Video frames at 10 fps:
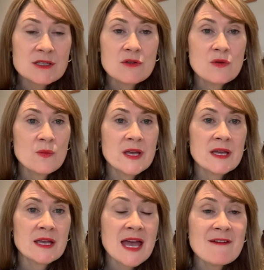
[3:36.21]
so that
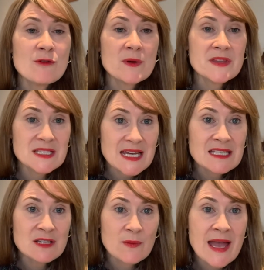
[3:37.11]
we're careful with the
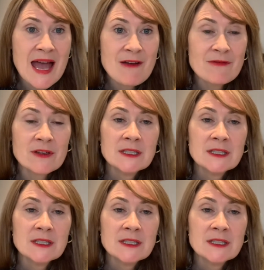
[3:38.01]
data that we have,